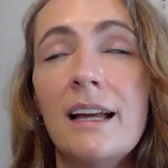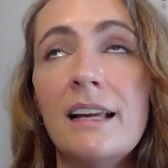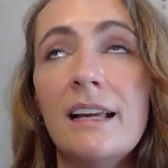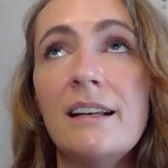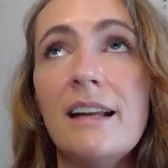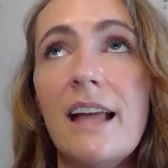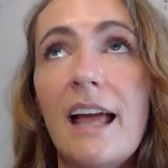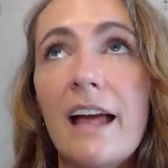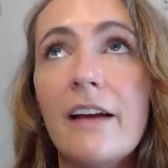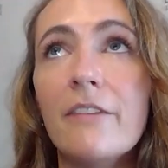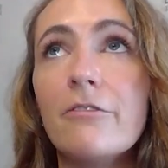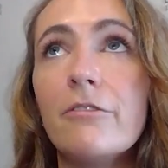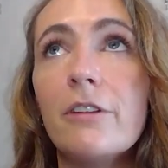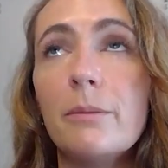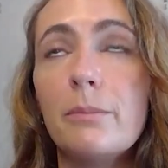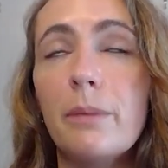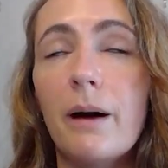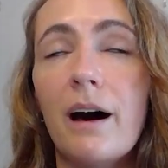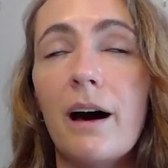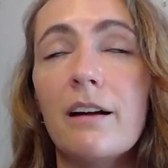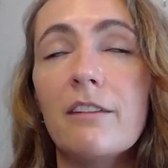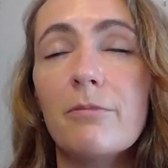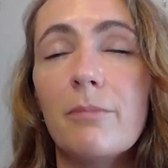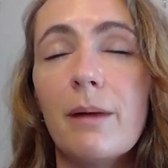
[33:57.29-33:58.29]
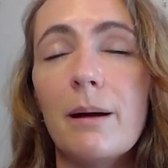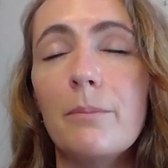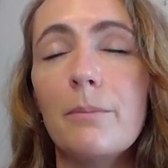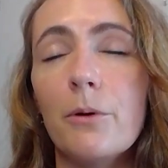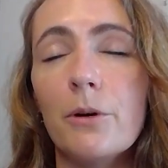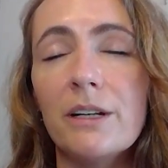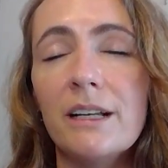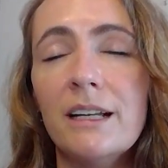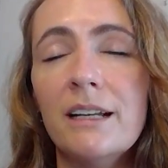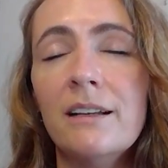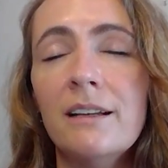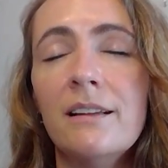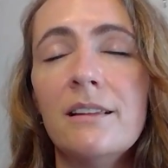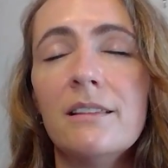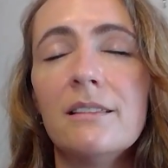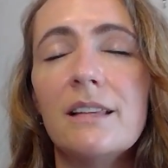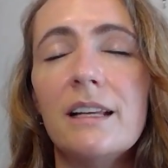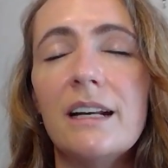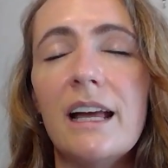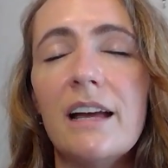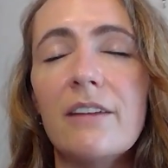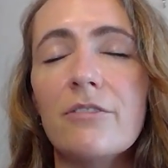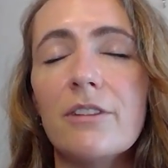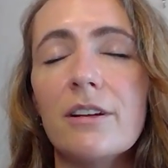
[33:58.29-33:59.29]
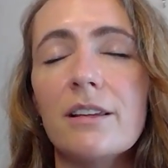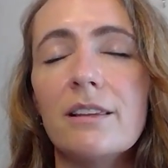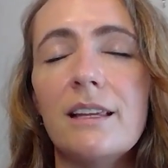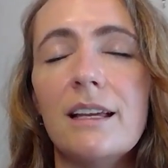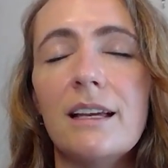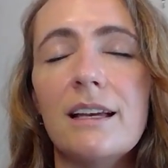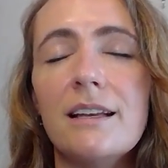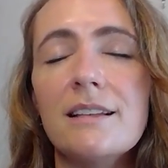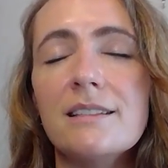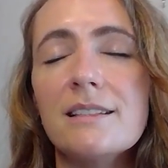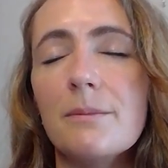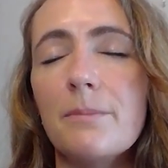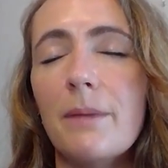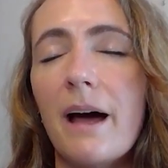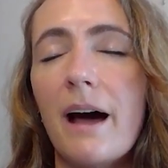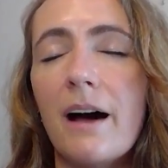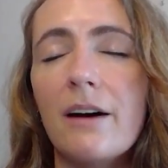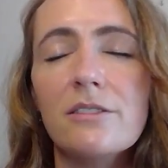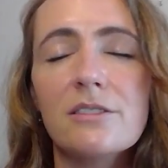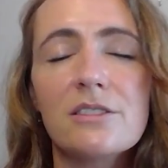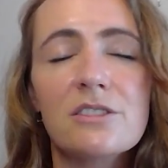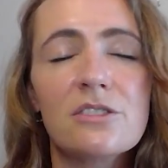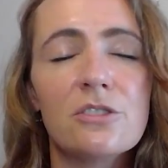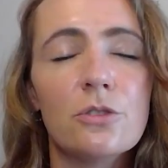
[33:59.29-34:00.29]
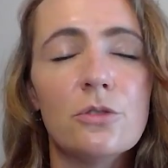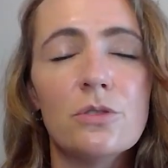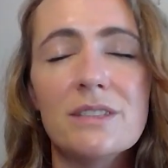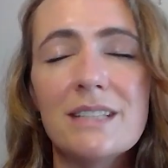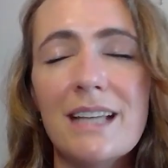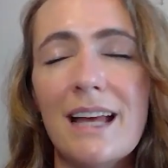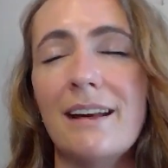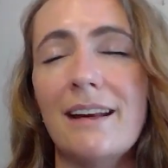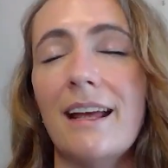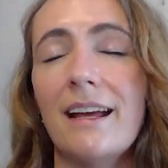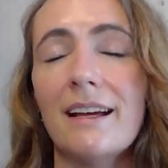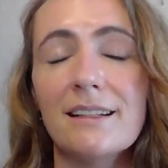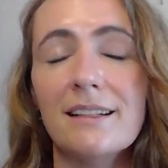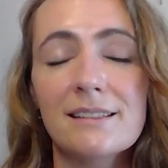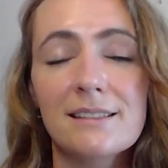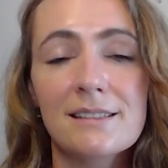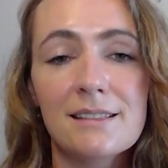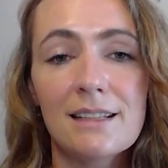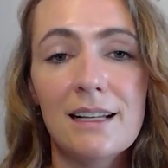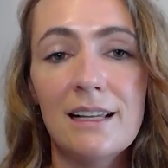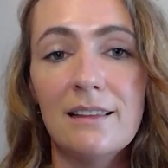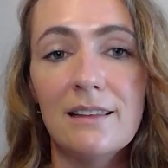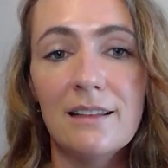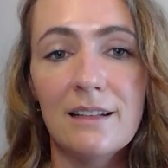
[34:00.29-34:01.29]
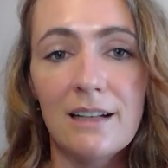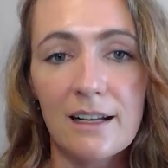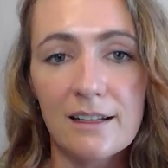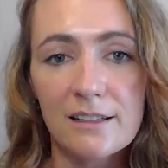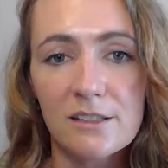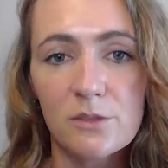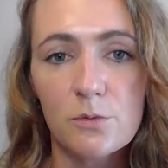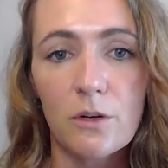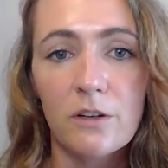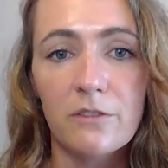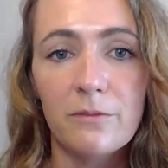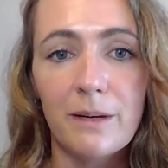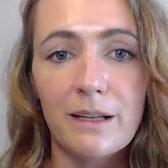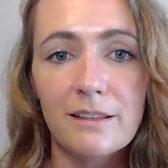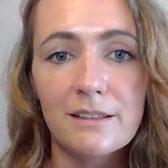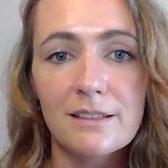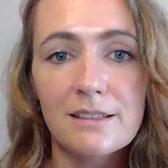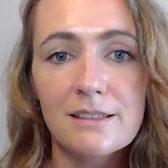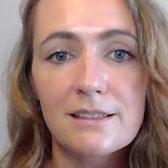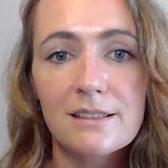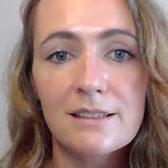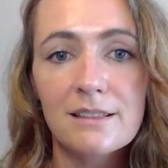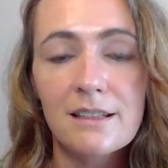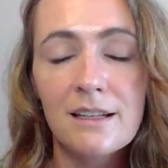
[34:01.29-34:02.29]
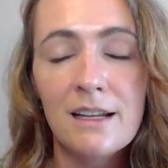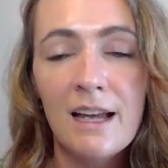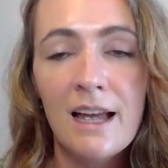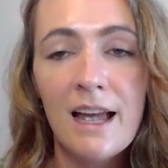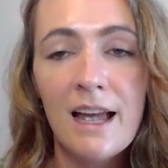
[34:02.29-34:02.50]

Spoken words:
in every part of my body that everything is about to 10x in the next 12 months.